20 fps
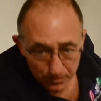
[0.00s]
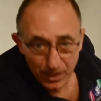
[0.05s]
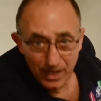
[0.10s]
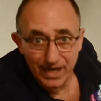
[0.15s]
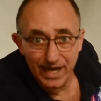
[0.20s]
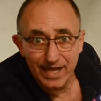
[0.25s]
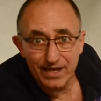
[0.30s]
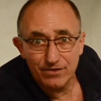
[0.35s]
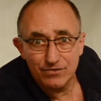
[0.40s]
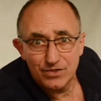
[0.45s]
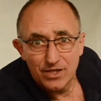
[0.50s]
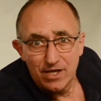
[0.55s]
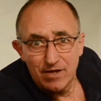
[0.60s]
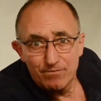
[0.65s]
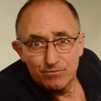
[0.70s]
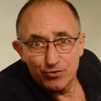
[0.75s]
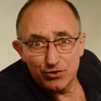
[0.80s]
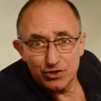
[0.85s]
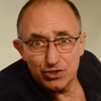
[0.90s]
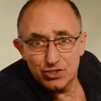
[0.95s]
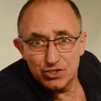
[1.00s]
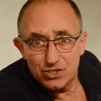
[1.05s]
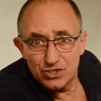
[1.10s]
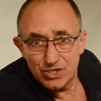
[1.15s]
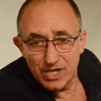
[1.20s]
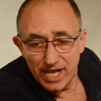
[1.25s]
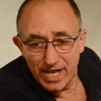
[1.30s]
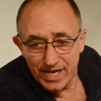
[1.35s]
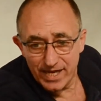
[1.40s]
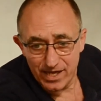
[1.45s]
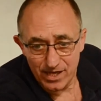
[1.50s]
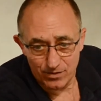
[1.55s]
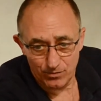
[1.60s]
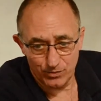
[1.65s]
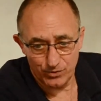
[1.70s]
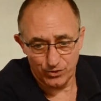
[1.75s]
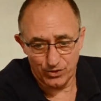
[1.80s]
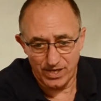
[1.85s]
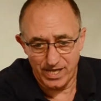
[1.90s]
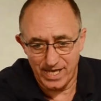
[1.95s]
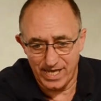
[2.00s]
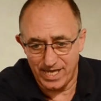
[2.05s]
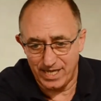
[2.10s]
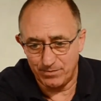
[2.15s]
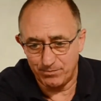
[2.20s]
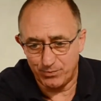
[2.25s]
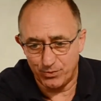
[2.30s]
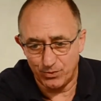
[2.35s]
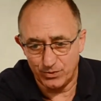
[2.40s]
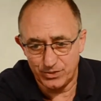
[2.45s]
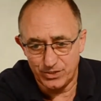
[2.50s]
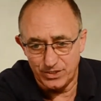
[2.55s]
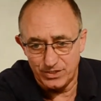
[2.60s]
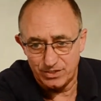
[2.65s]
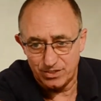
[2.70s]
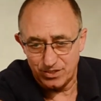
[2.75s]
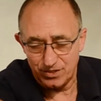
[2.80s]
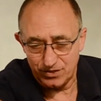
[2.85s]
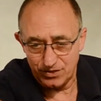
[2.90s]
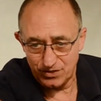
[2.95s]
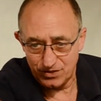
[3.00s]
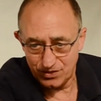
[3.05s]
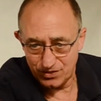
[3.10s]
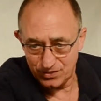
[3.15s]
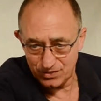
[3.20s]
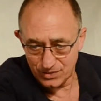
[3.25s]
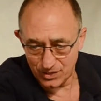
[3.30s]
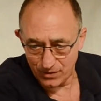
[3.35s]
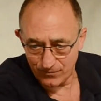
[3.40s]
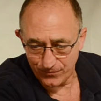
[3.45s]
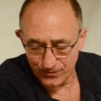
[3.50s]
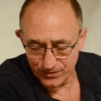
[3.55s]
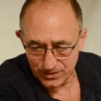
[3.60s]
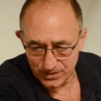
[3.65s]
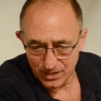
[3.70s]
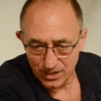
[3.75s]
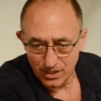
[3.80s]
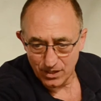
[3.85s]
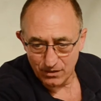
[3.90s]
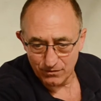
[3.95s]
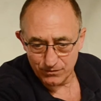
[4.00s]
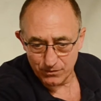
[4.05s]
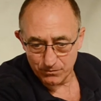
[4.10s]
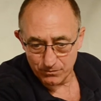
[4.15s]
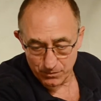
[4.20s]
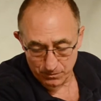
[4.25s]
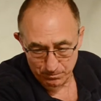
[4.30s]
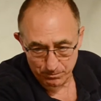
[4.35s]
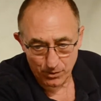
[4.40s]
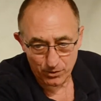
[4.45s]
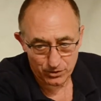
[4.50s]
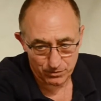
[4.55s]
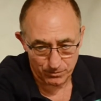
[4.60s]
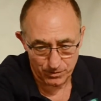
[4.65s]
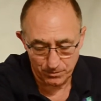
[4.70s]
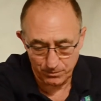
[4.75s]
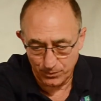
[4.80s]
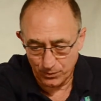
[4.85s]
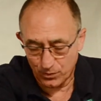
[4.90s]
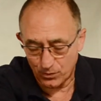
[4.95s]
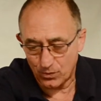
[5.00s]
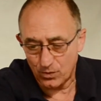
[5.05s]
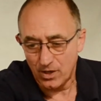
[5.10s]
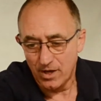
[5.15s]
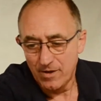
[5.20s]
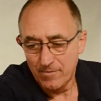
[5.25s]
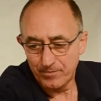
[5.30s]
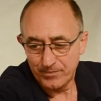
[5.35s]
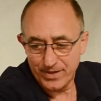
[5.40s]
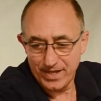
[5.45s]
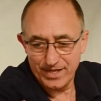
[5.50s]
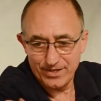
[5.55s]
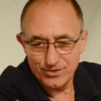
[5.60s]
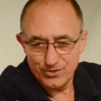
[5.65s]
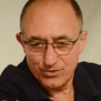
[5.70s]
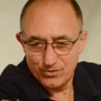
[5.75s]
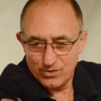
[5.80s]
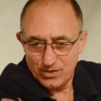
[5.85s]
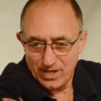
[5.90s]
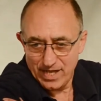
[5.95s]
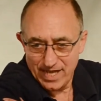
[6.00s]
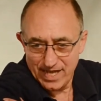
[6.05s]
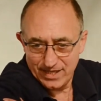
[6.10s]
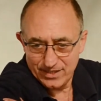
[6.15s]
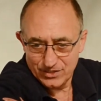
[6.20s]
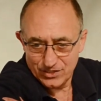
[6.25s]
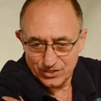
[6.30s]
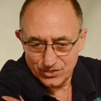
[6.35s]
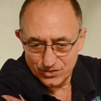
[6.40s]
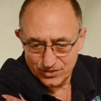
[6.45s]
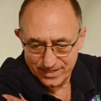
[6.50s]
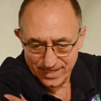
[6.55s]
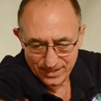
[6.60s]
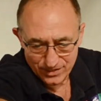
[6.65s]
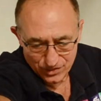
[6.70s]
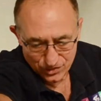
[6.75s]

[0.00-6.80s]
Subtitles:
by length, just stay with your hand pointing to the surface of the bottom of the pool and your hands dead